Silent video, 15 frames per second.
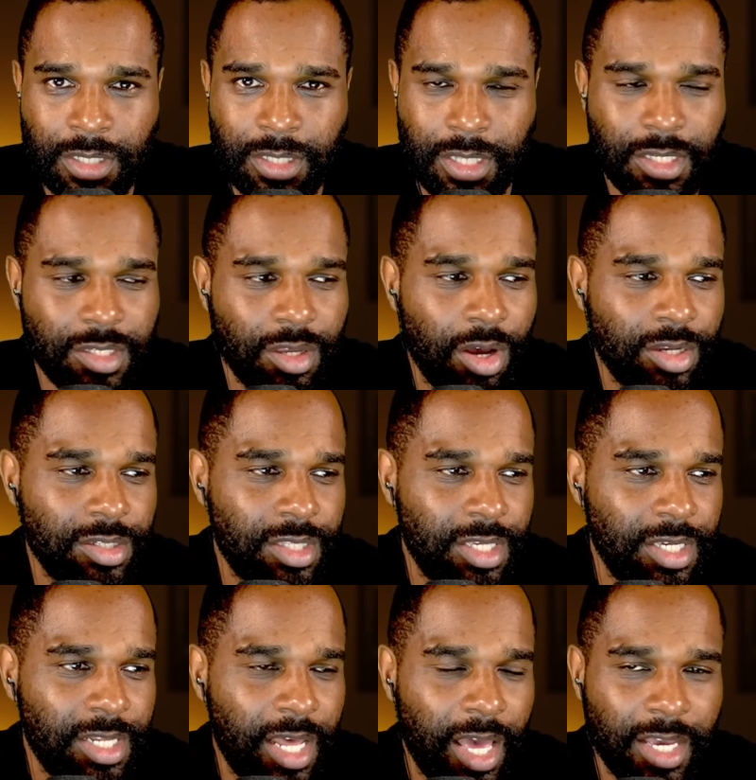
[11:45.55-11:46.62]
These guys
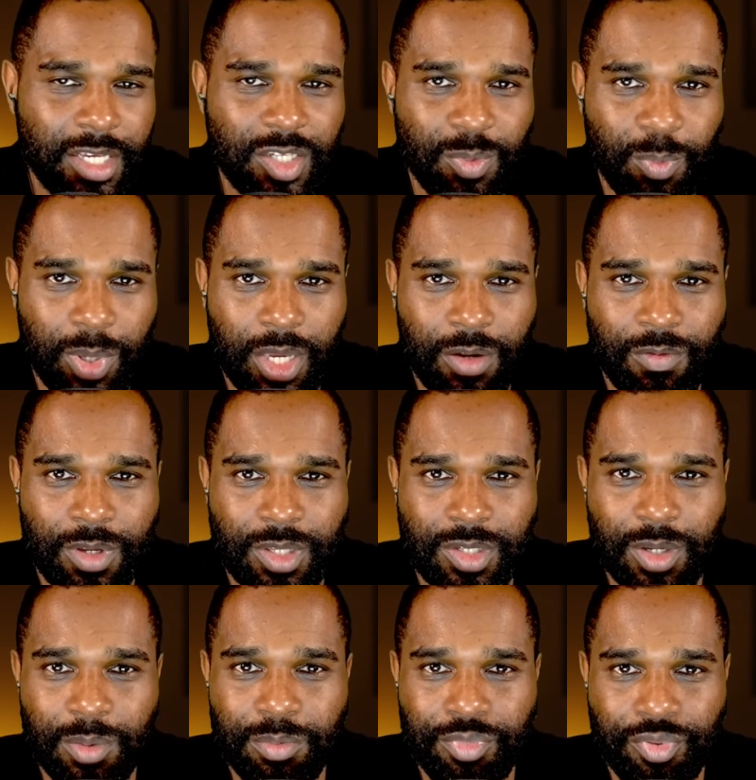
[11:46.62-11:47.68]
need experience
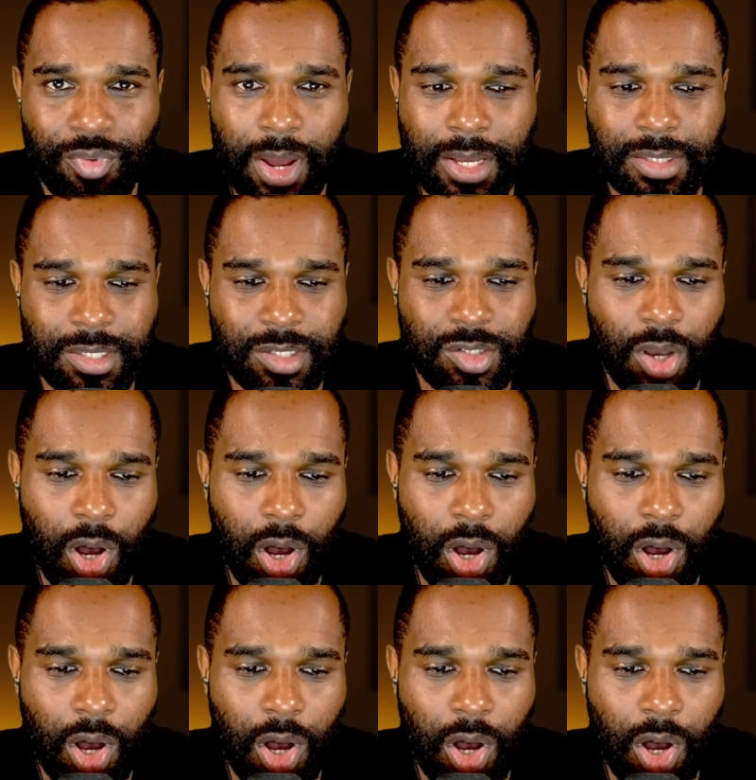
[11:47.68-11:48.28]
and practice,